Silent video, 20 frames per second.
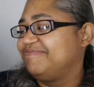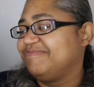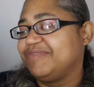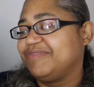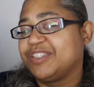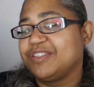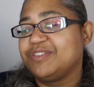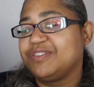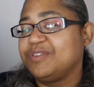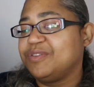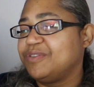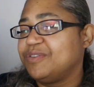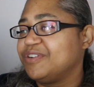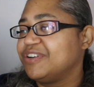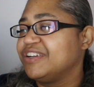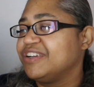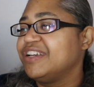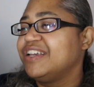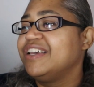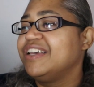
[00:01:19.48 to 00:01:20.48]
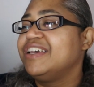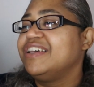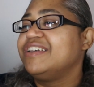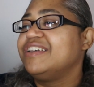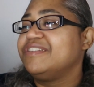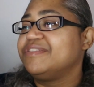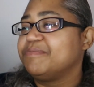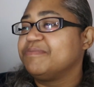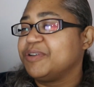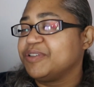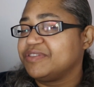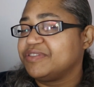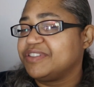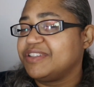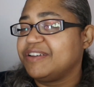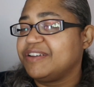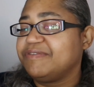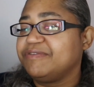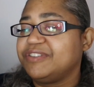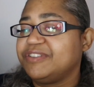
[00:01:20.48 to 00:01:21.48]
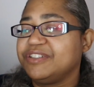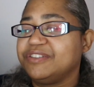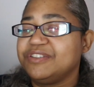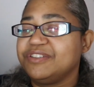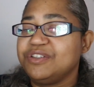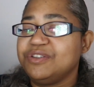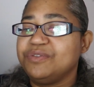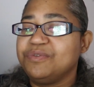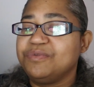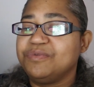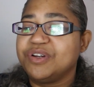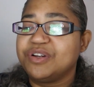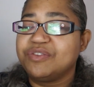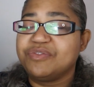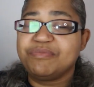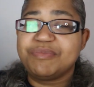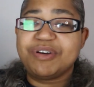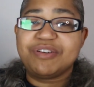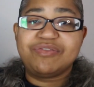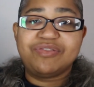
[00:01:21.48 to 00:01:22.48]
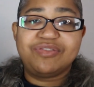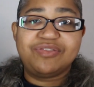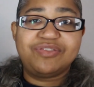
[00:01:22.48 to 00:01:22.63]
SNOR is most definitely one of my